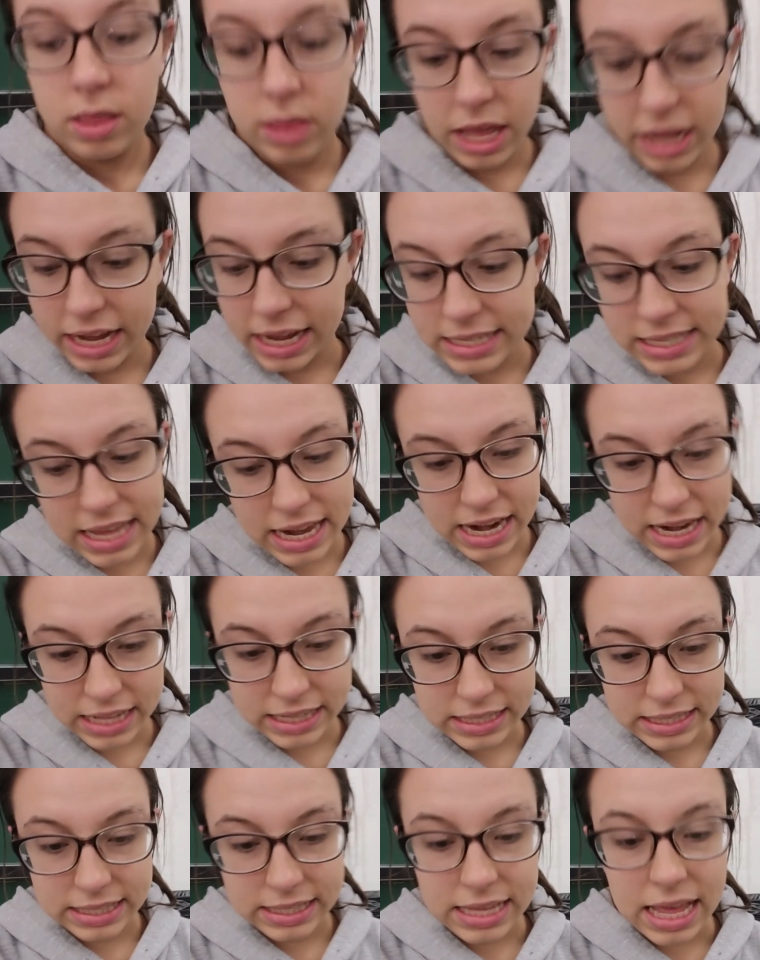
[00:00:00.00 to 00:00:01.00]
Like I said, I
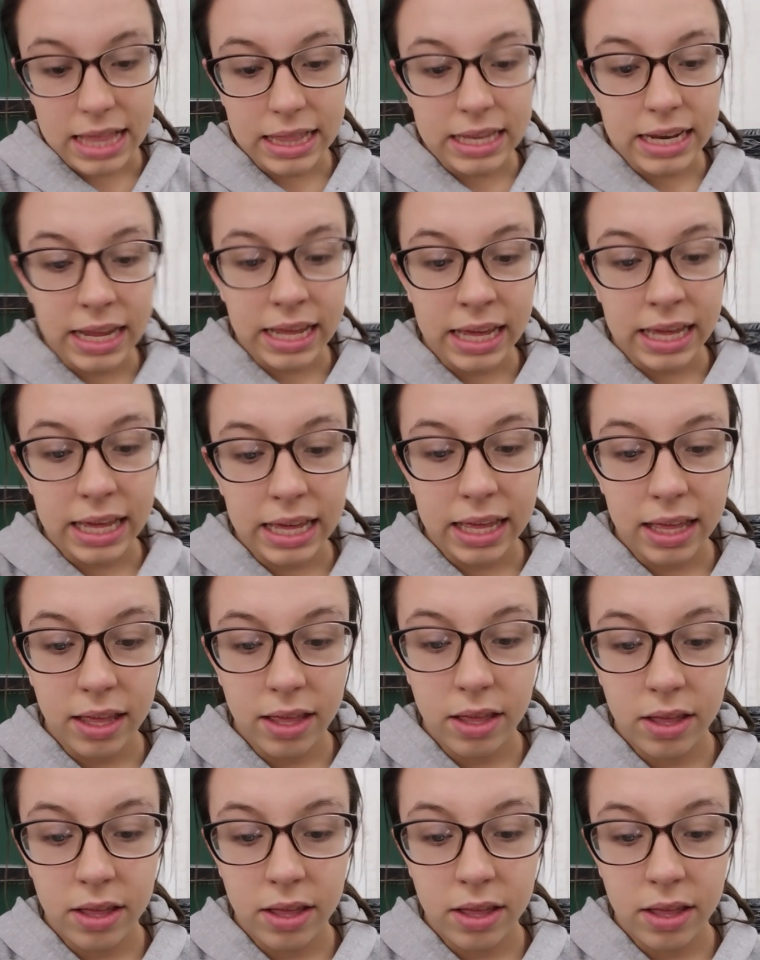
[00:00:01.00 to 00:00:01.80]
didn't sell any.